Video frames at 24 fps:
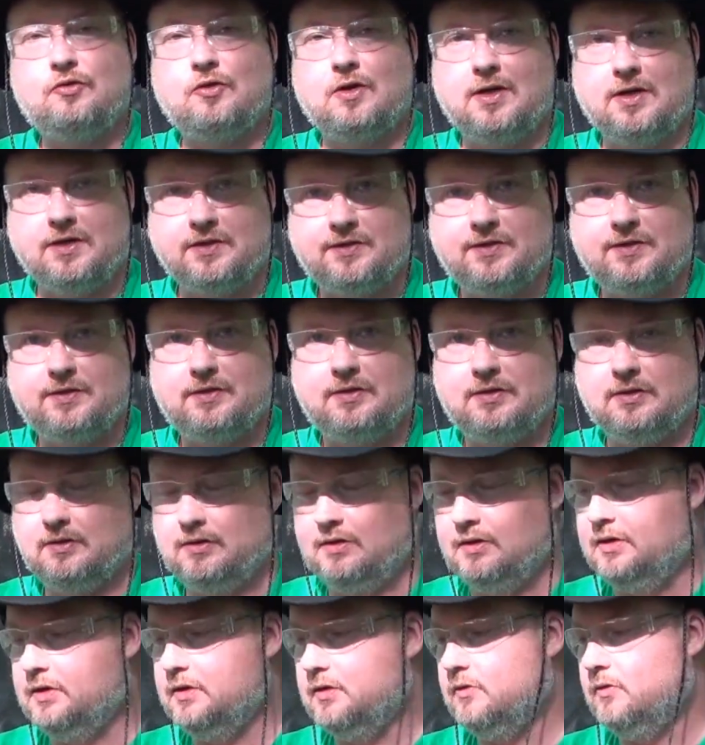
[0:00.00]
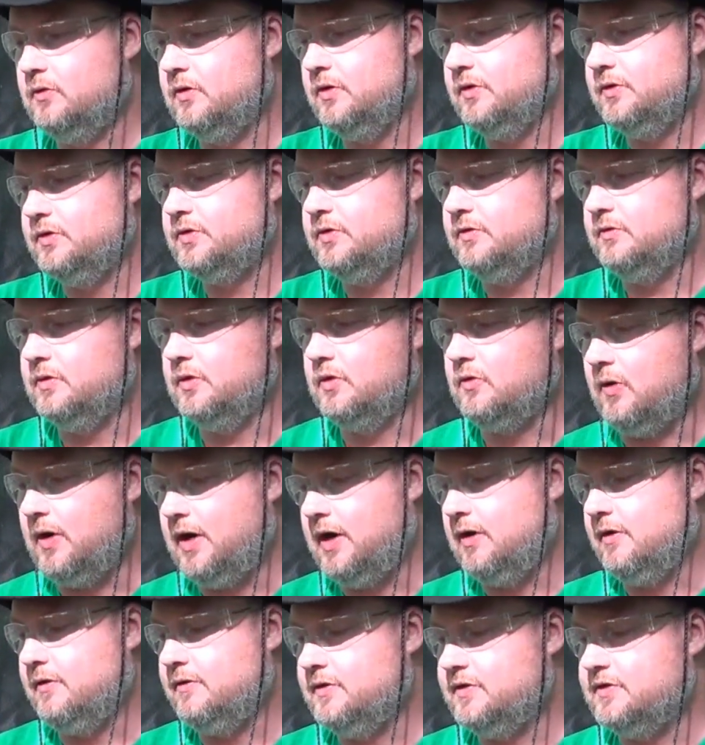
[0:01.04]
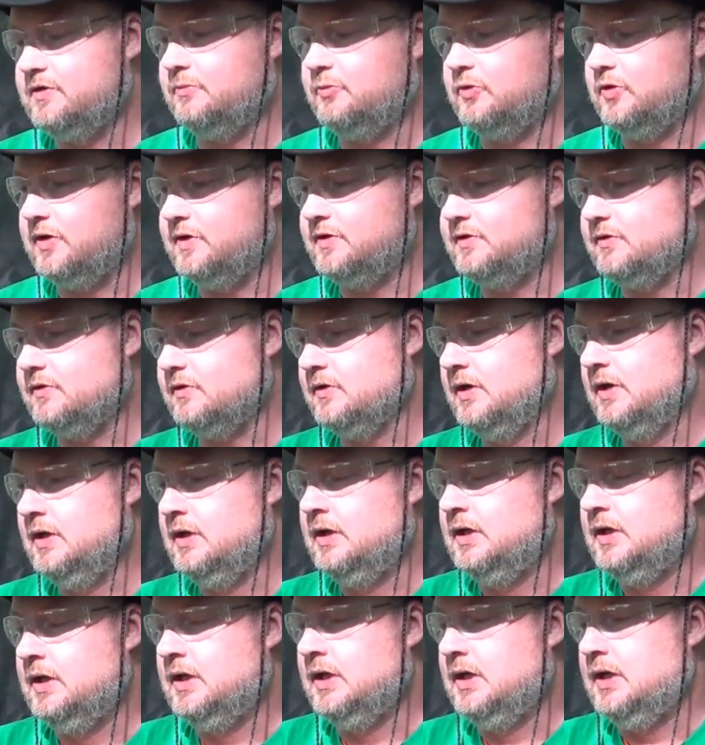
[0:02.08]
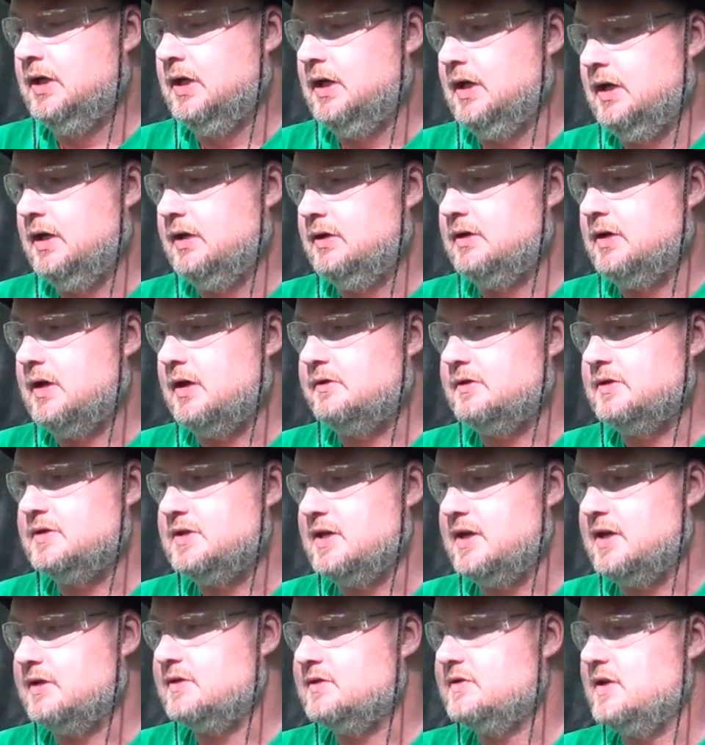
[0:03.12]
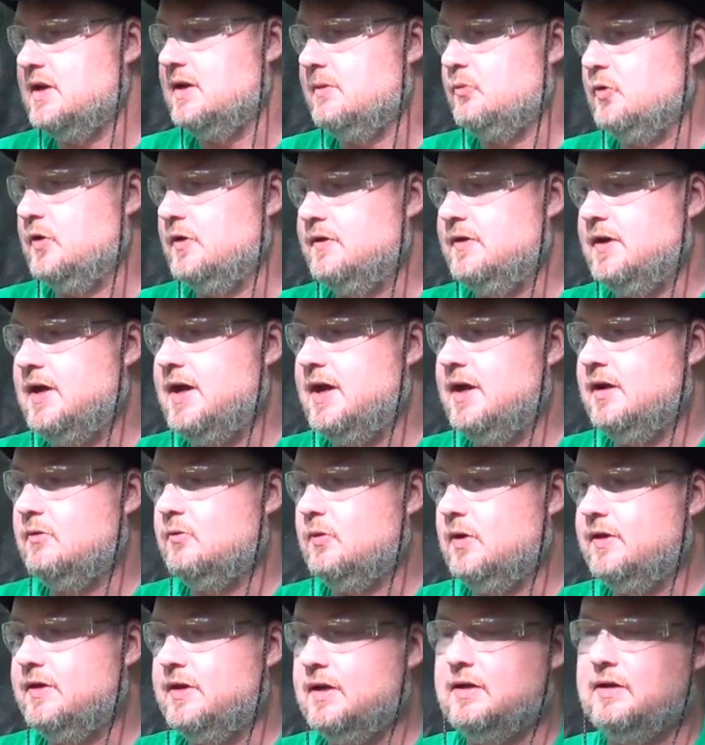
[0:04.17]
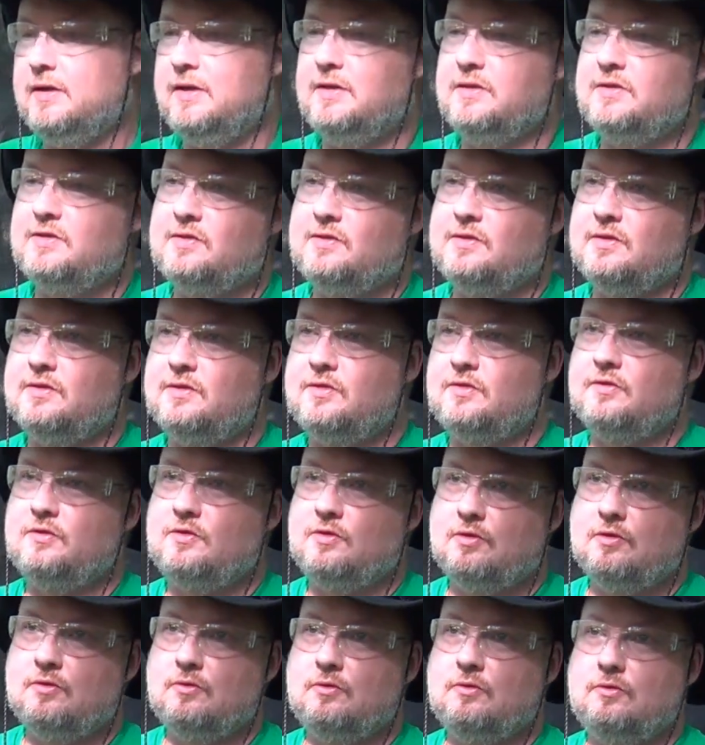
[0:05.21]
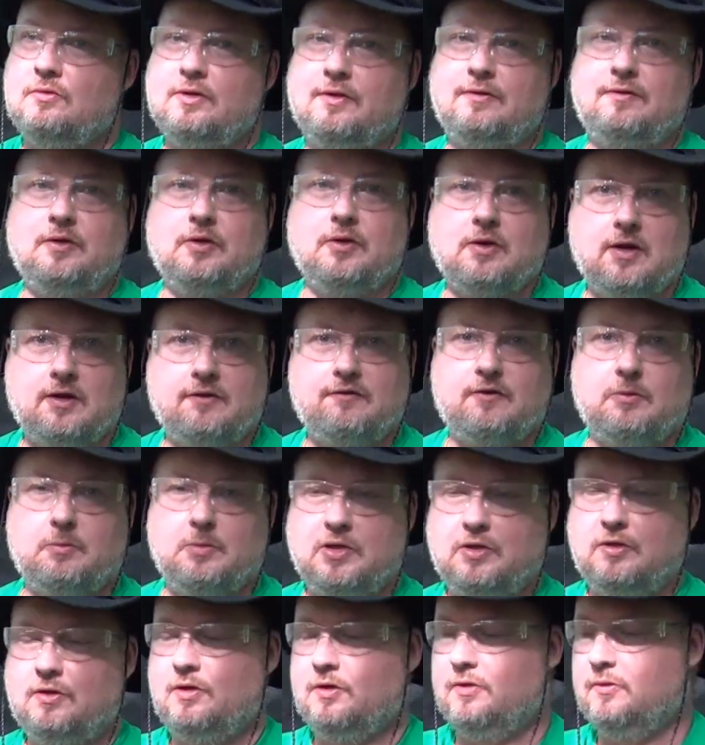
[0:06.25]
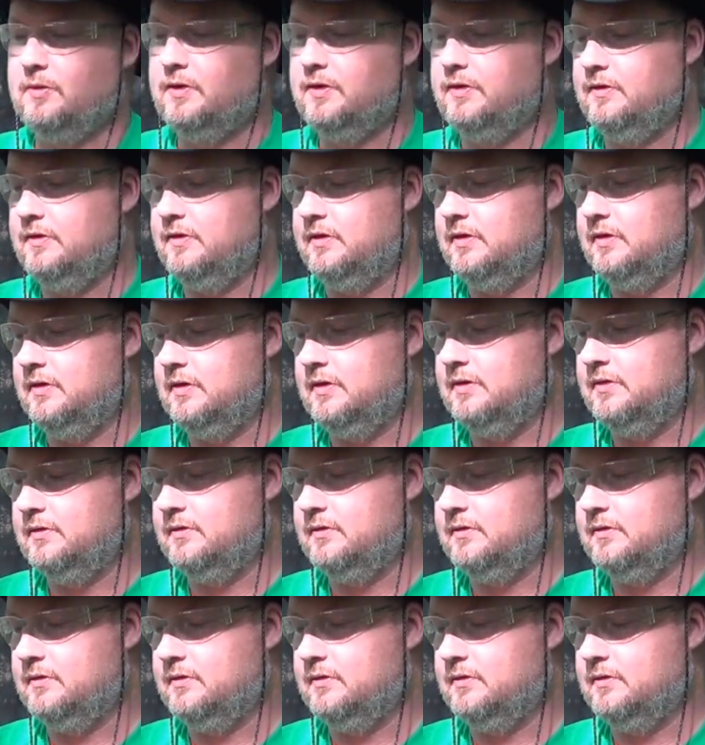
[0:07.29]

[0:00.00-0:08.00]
Trust in order to acquire the suppressor and got the tax stamp with that. What that lets us do, if you're not familiar with